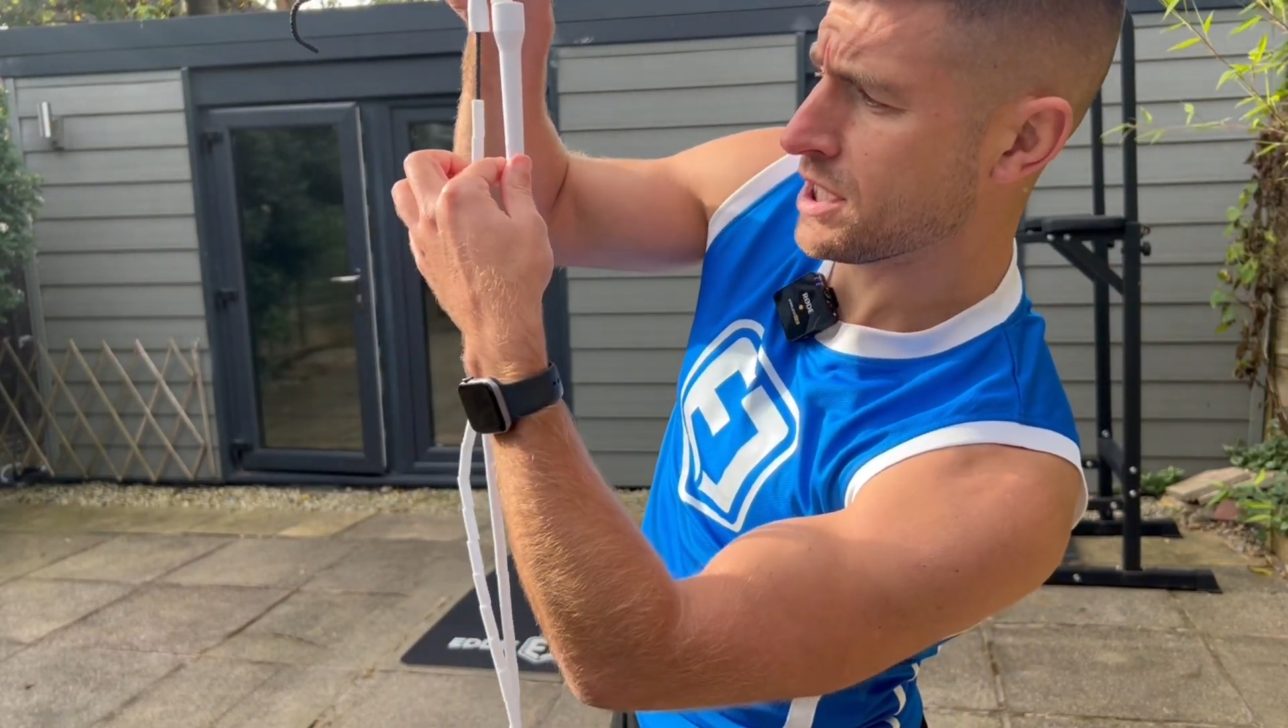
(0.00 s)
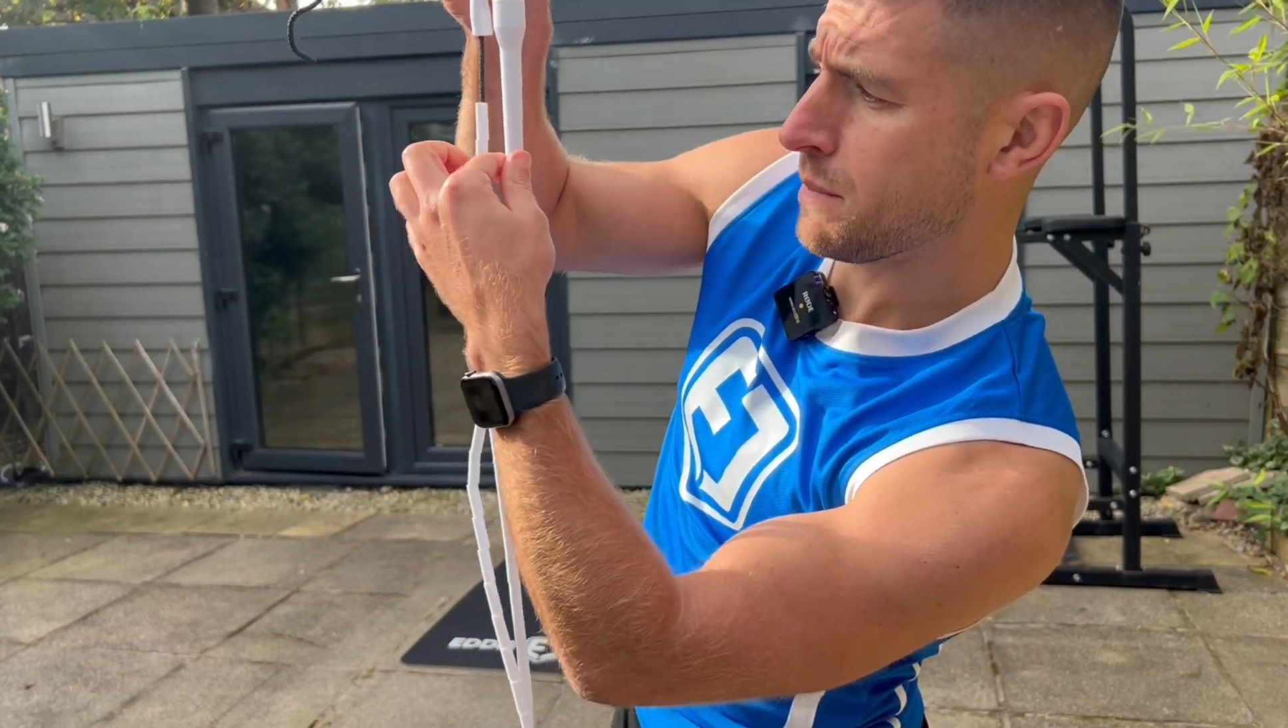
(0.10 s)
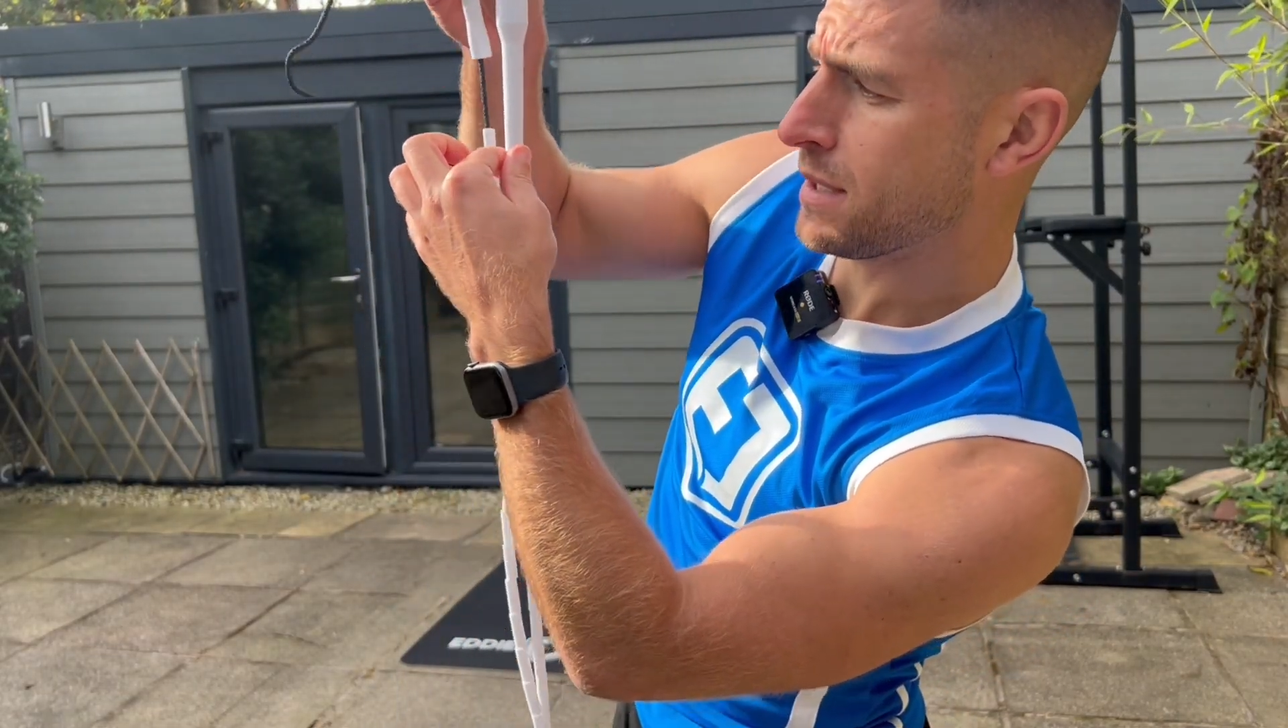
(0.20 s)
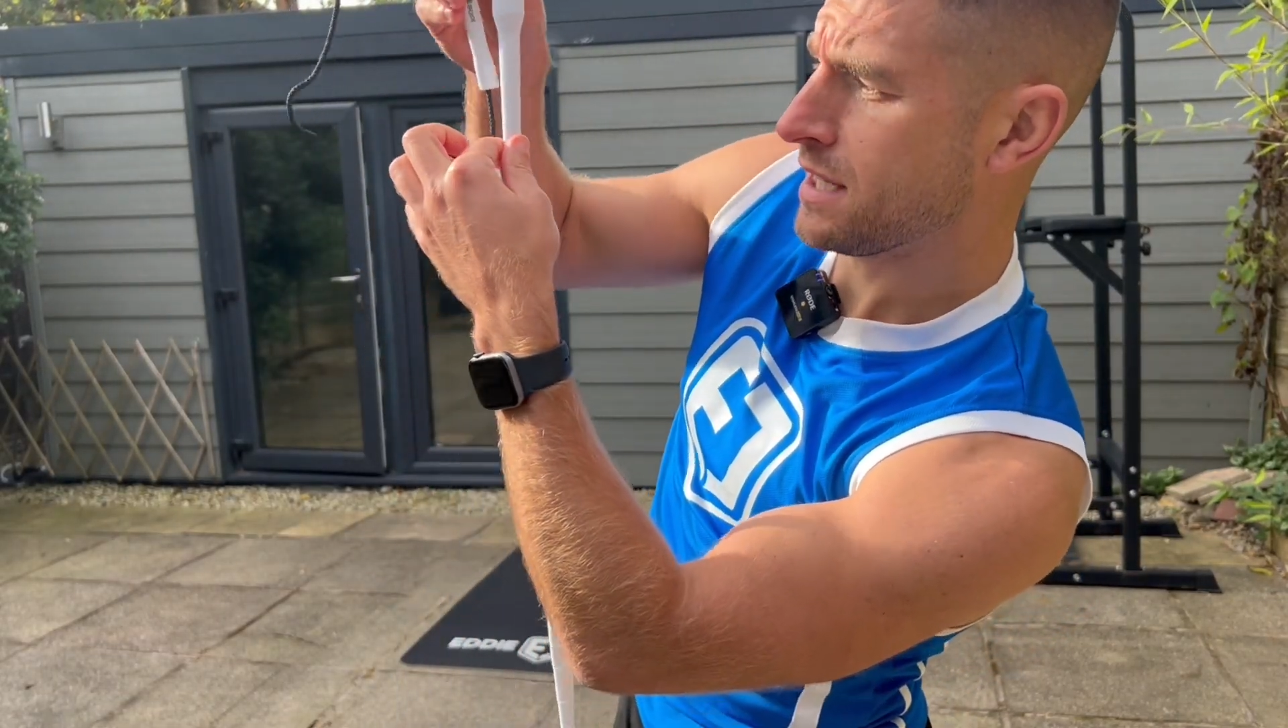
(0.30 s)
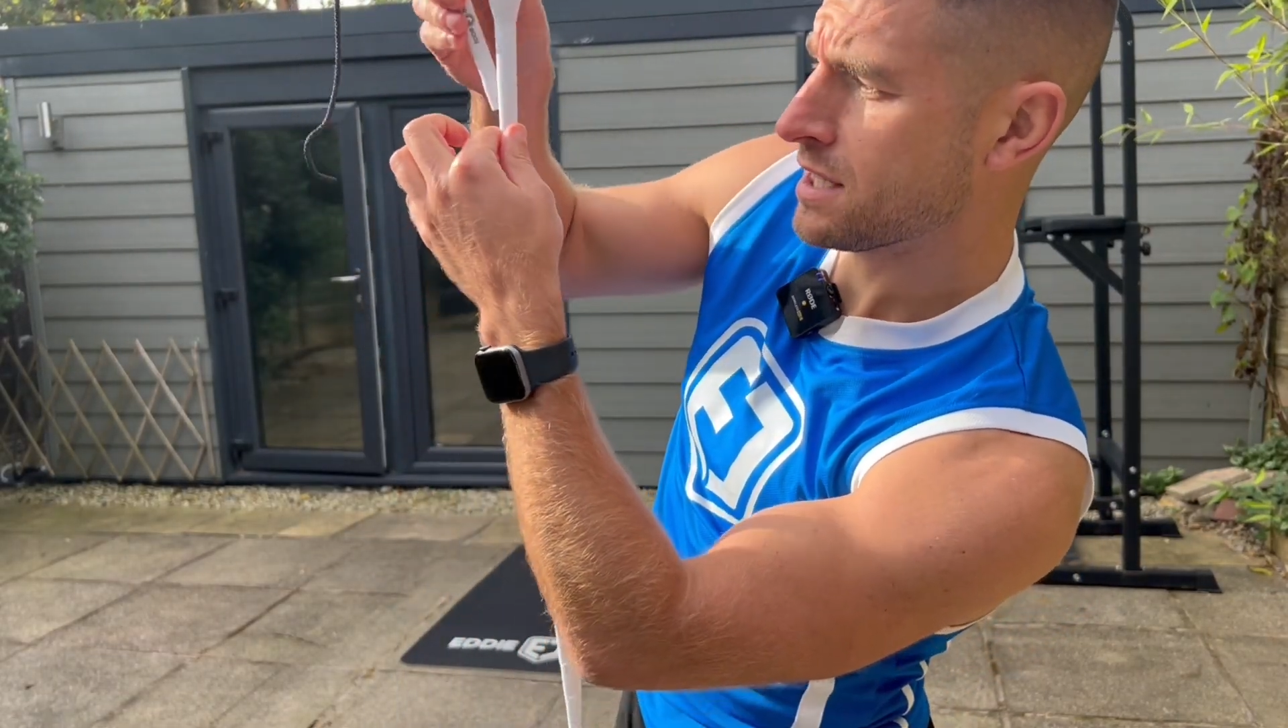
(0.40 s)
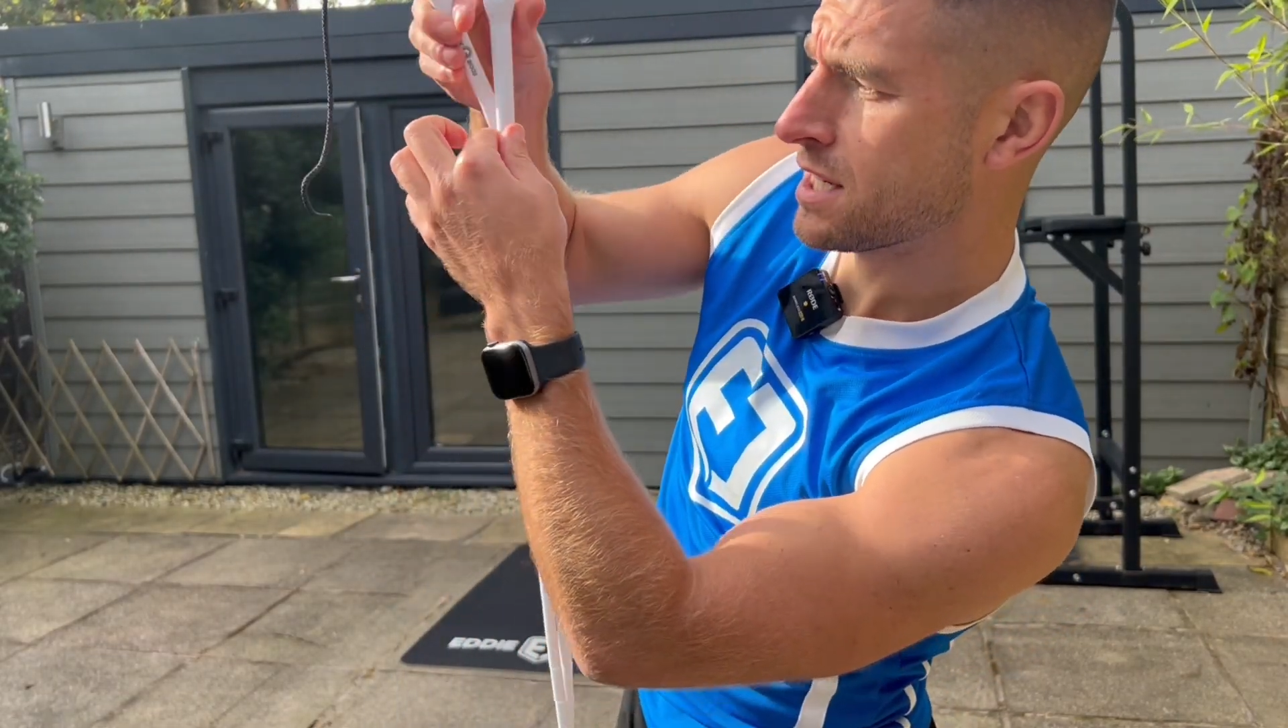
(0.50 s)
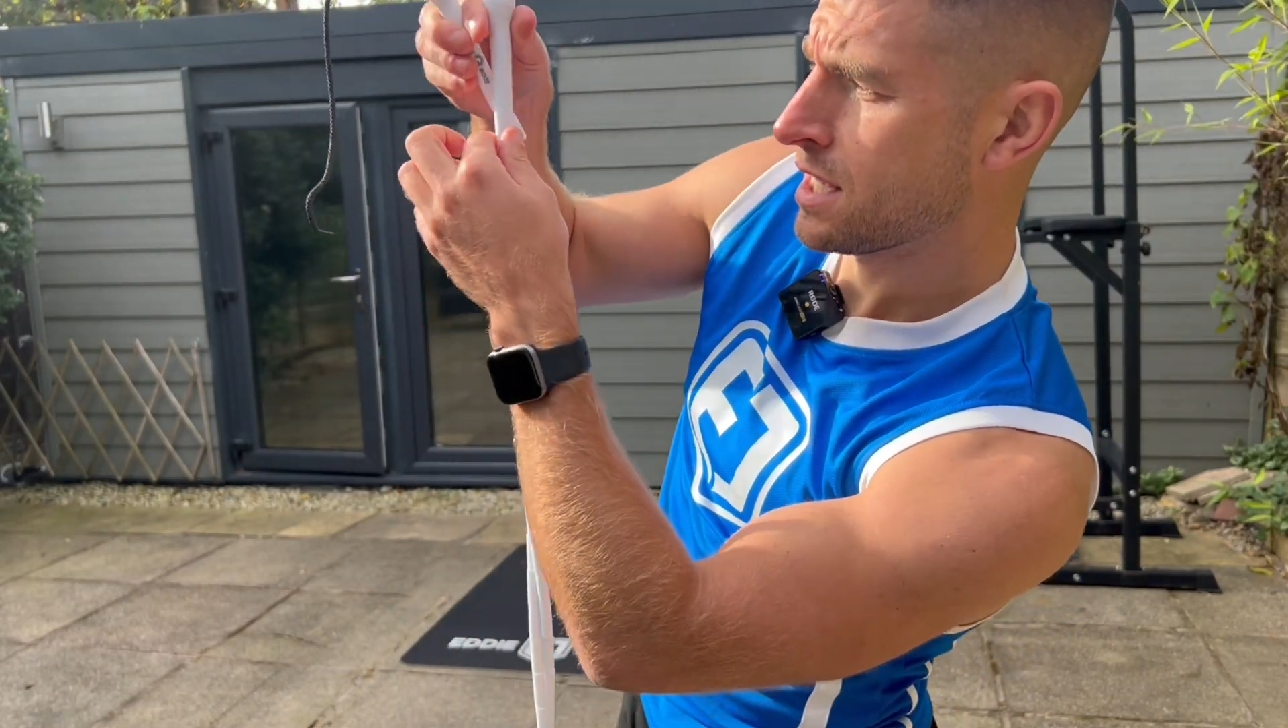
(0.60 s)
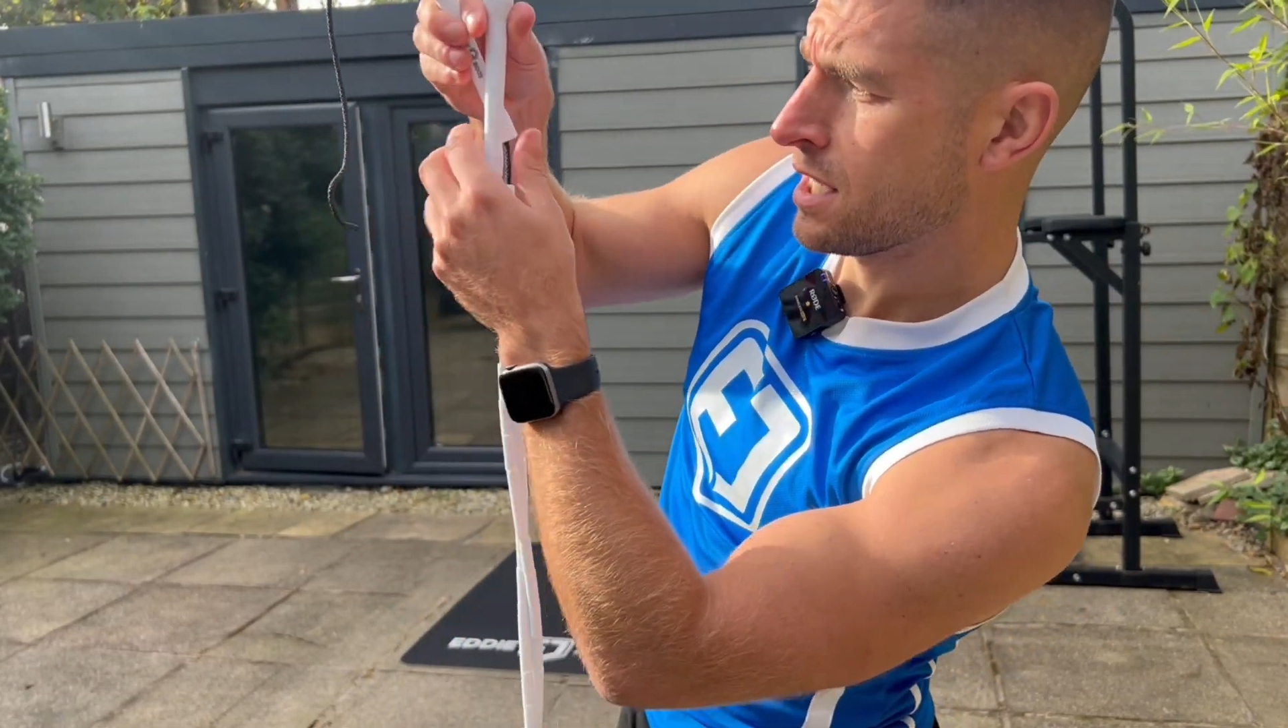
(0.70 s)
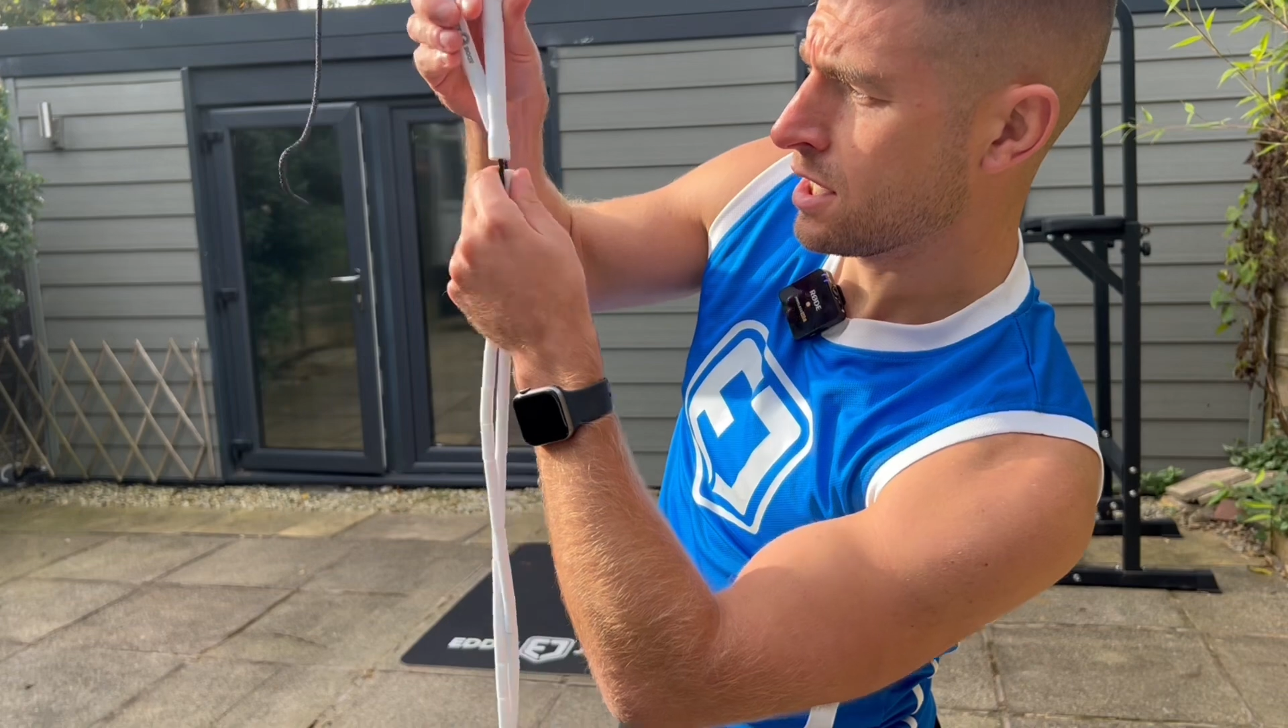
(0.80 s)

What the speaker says: the beads.